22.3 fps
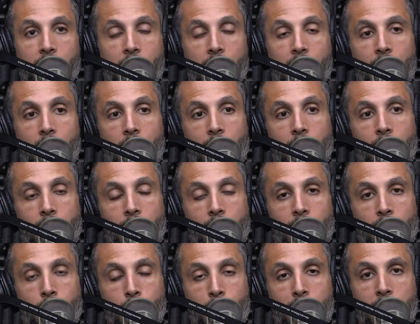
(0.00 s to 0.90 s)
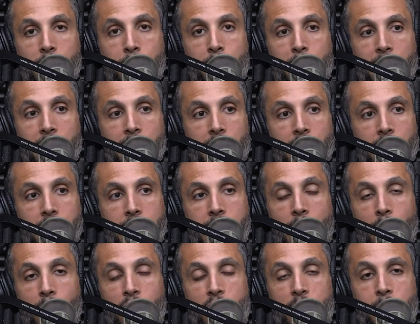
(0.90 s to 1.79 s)
Um, you can be
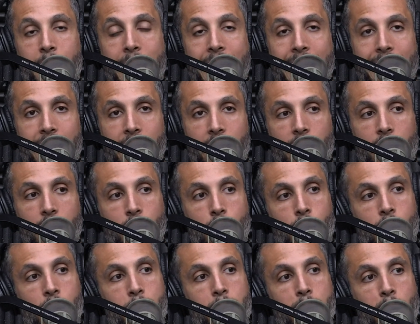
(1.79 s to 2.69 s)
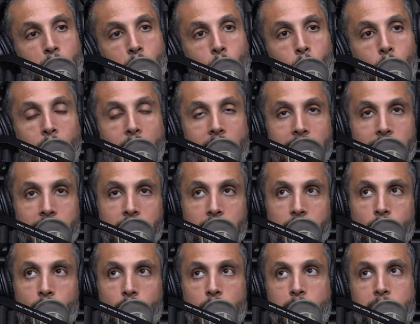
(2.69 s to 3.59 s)
charismatic, you could be quiet,
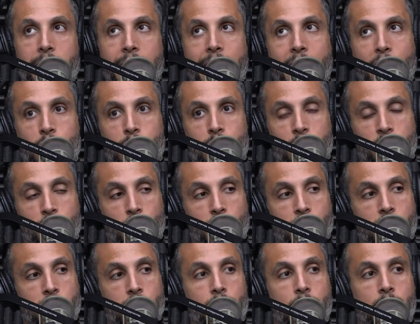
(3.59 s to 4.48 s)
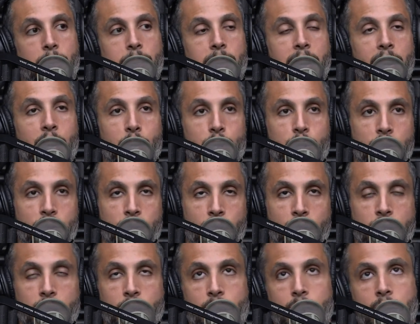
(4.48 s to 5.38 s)
you could be extroverted, you could be
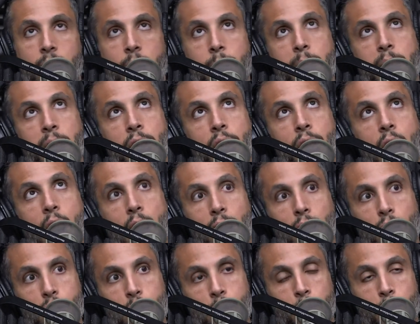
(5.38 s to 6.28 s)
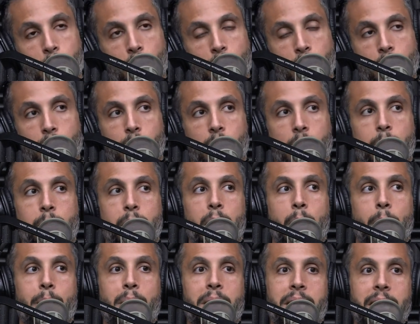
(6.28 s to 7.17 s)
introverted, you could be knowledgeable, you could
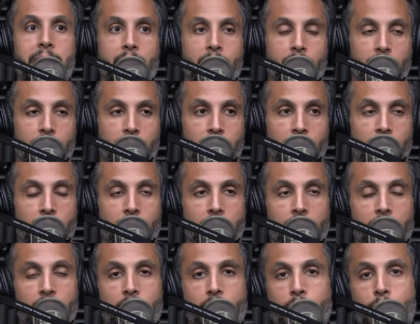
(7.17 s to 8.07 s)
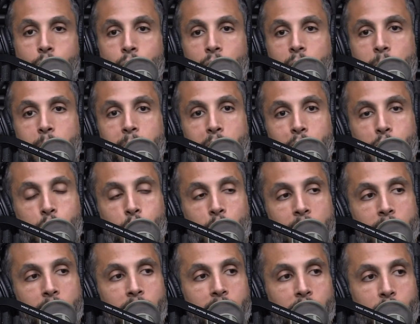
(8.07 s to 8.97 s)
be a beginner, you could be a
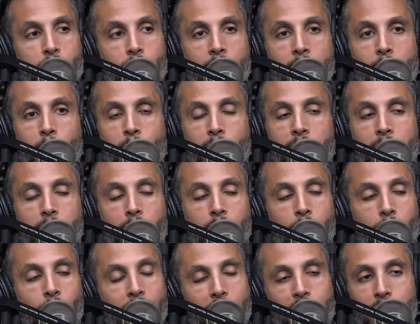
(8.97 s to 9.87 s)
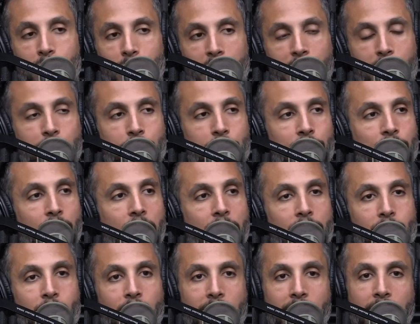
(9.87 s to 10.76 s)
trainer that's great with correctional
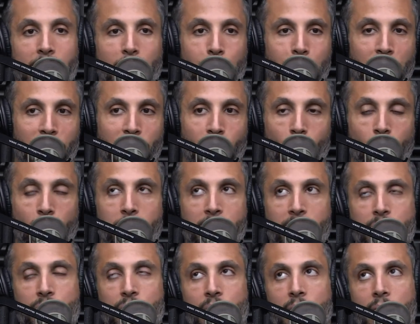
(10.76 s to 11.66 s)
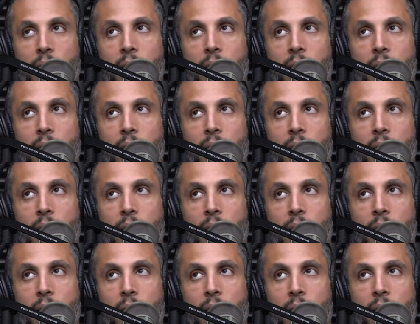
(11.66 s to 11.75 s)
exercise or athletic performance.